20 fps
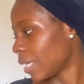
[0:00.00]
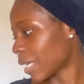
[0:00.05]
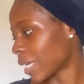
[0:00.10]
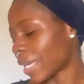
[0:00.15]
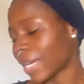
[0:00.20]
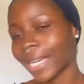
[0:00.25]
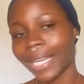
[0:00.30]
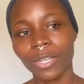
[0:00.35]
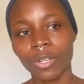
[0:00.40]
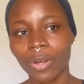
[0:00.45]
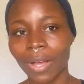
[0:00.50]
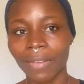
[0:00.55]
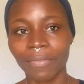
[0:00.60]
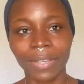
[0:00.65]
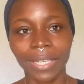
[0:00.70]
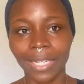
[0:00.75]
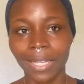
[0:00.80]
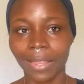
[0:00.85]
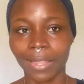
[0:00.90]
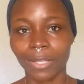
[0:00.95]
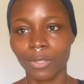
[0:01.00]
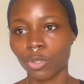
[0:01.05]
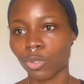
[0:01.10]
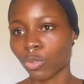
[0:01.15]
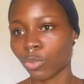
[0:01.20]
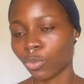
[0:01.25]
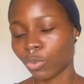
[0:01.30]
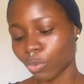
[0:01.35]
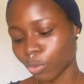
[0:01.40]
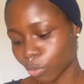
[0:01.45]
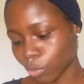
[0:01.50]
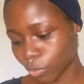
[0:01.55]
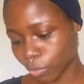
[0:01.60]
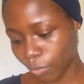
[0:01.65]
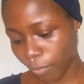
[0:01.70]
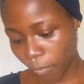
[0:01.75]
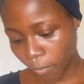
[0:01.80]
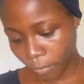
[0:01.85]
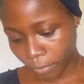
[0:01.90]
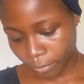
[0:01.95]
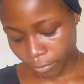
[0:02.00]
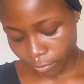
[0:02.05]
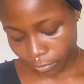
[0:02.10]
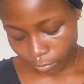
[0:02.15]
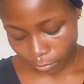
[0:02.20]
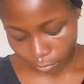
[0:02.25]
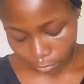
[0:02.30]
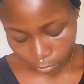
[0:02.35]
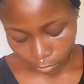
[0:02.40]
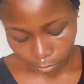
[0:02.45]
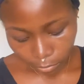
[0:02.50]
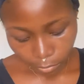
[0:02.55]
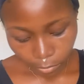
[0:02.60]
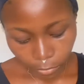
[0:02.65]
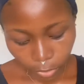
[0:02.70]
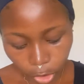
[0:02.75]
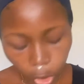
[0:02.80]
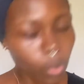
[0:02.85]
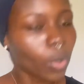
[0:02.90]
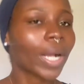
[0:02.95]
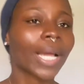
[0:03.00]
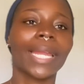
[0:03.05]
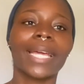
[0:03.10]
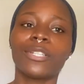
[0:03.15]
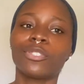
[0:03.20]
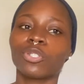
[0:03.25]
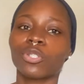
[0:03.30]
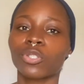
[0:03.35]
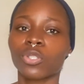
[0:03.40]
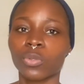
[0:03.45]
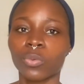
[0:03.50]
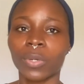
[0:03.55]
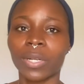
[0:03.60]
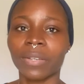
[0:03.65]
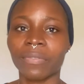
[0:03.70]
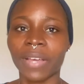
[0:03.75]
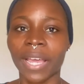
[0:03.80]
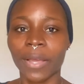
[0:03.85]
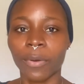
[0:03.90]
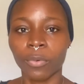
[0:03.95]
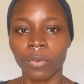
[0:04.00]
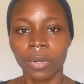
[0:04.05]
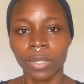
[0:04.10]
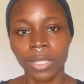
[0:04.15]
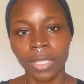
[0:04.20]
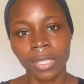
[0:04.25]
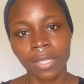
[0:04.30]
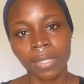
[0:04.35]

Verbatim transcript: can i not have anything to do or can i just do whatever i want